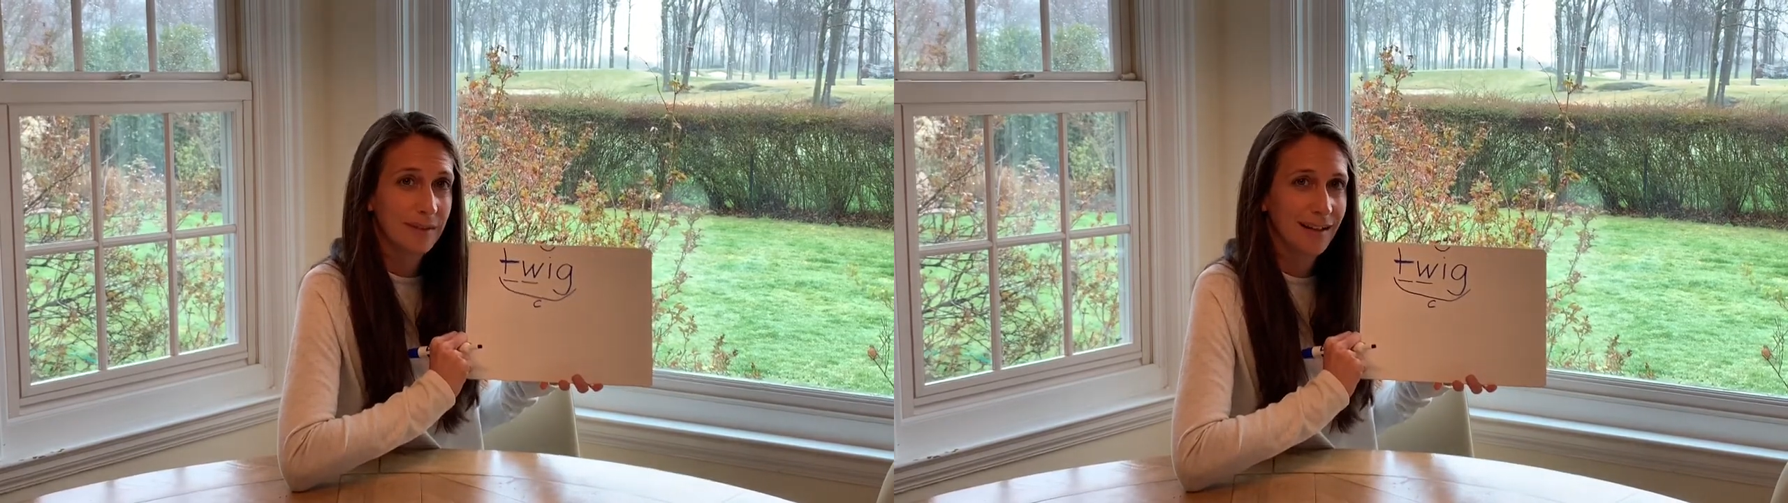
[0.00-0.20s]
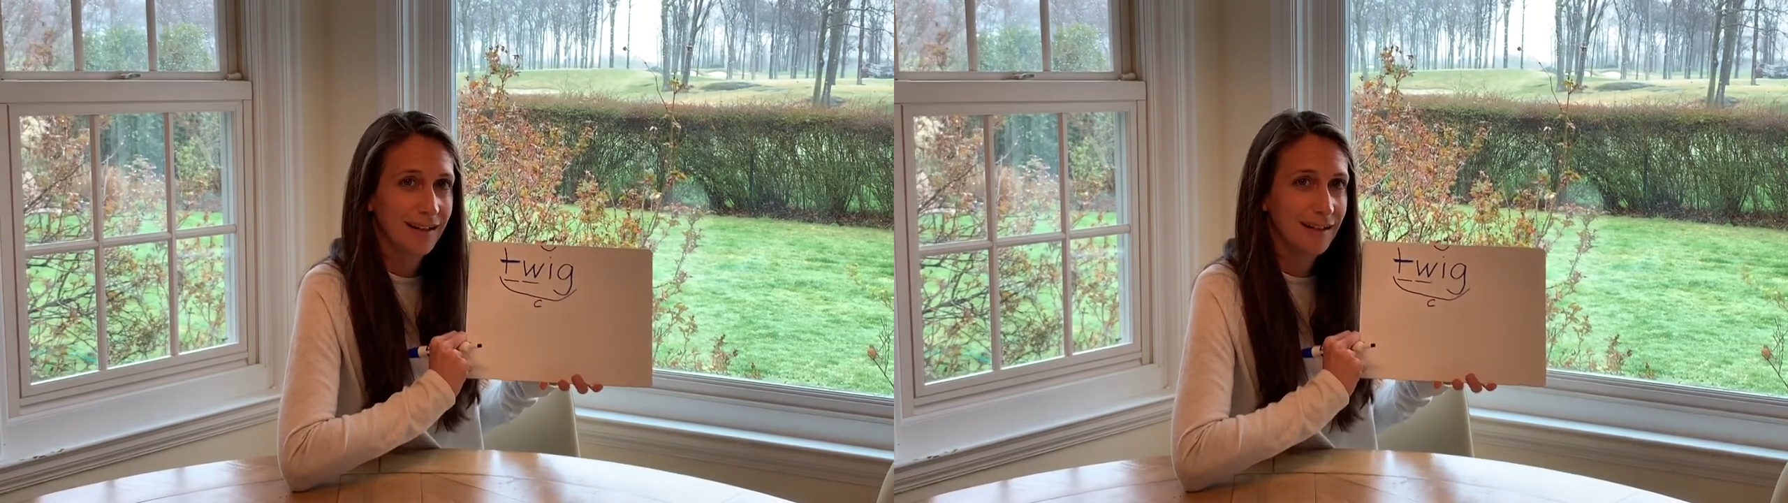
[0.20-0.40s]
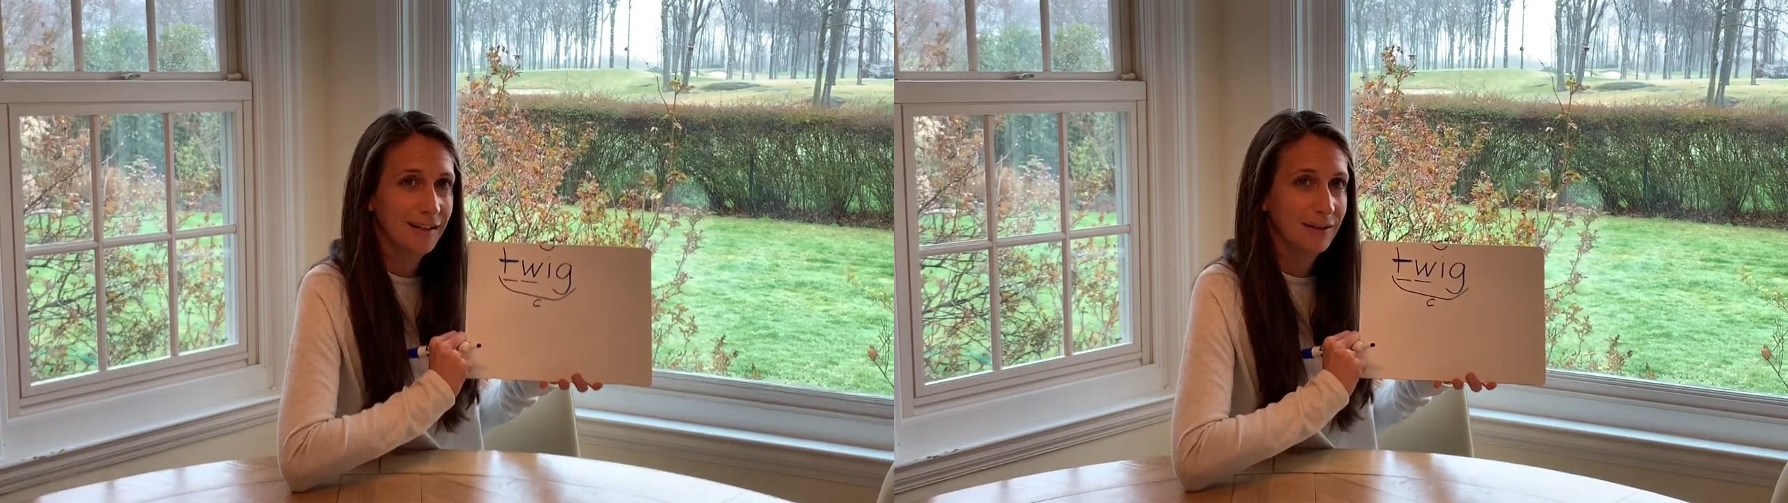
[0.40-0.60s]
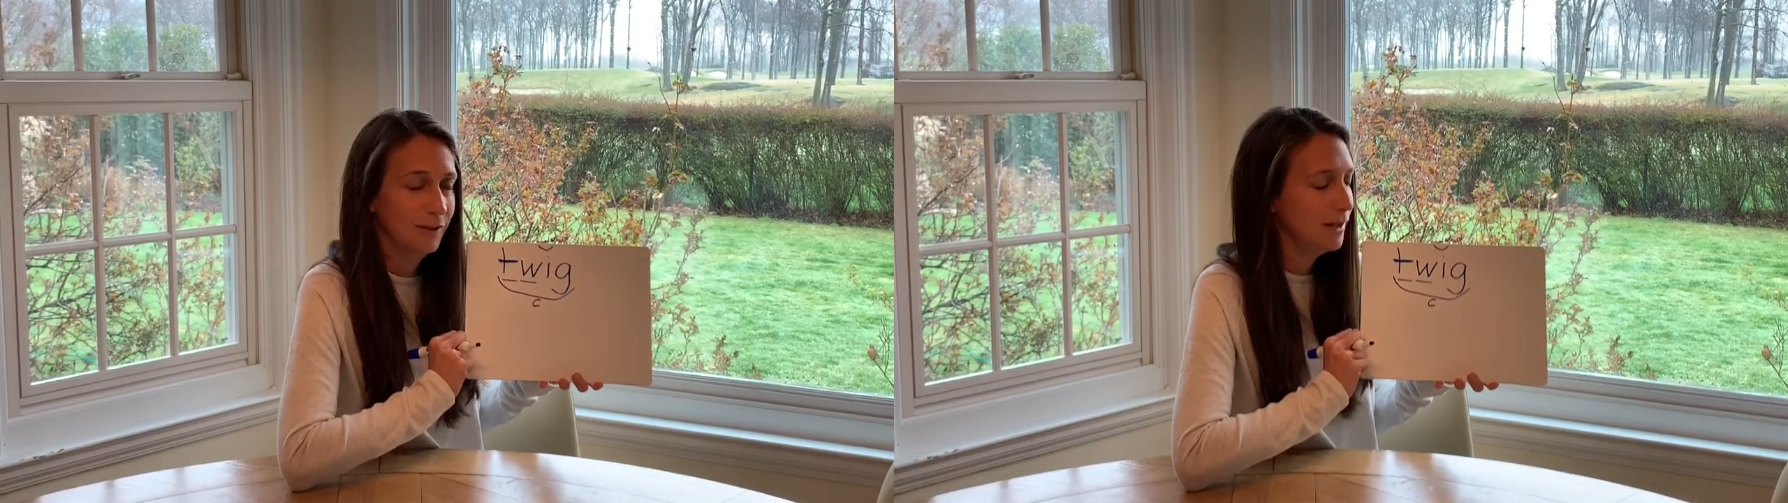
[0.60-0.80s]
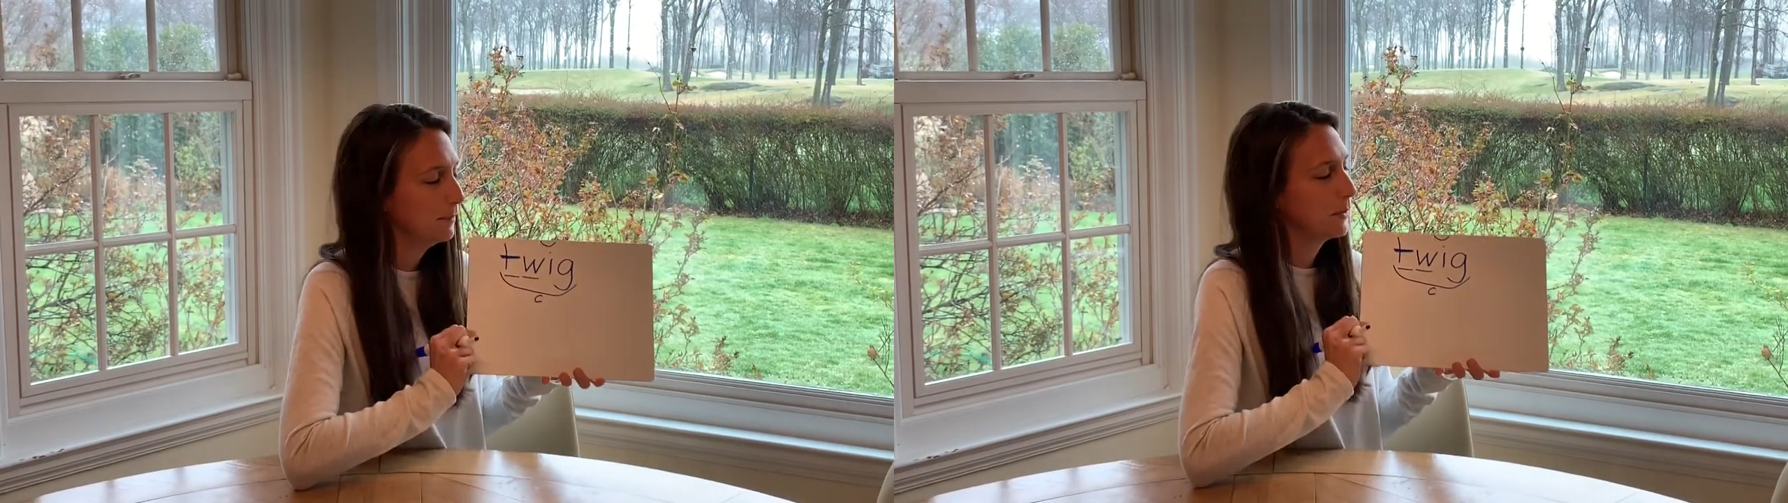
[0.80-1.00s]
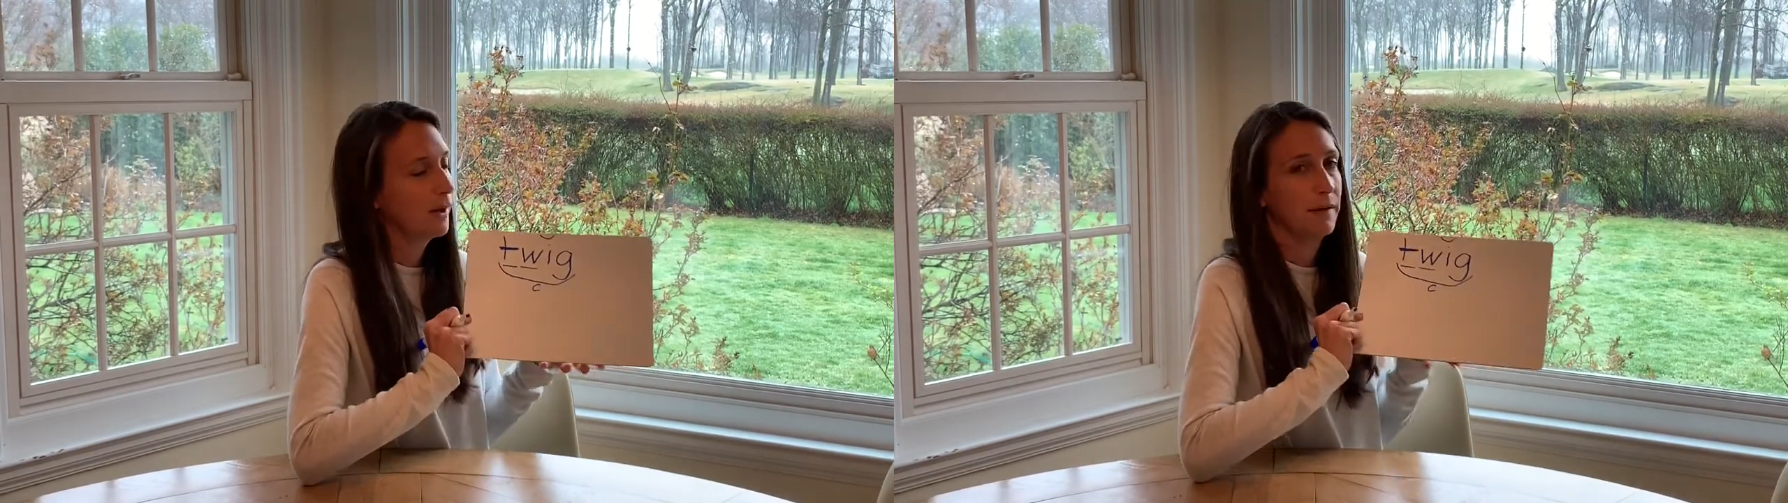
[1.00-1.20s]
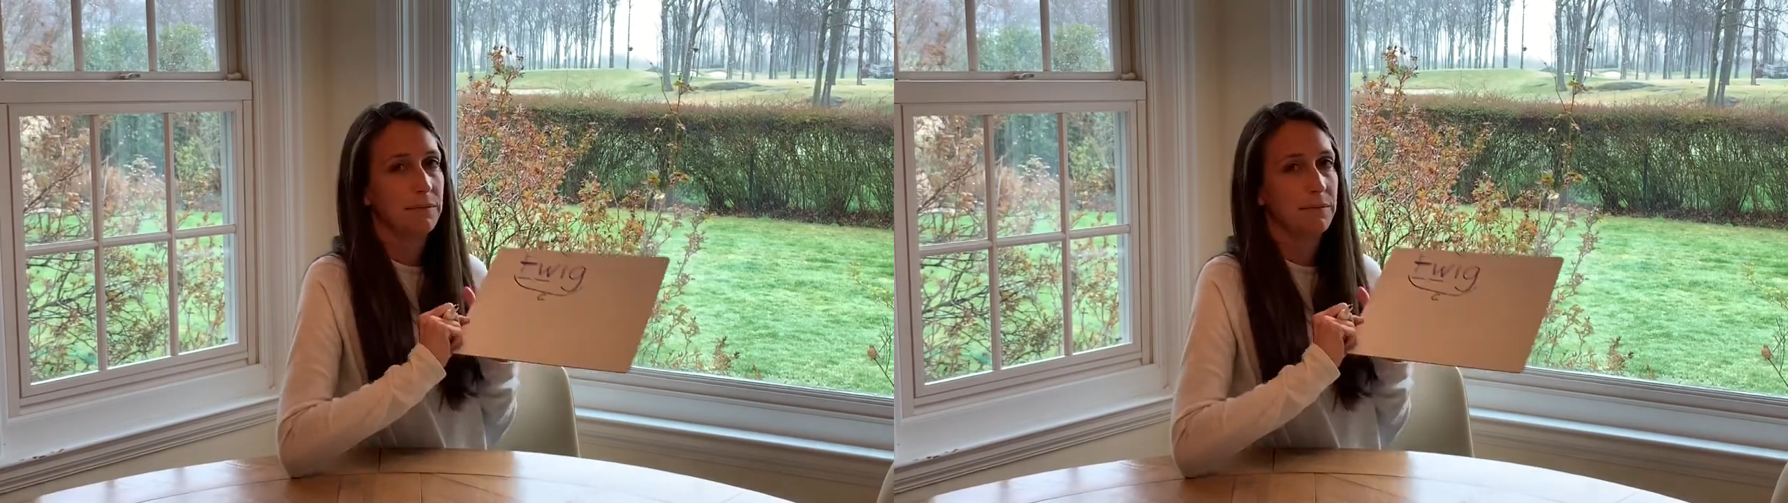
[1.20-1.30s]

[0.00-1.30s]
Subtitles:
Got it? Great. Okay,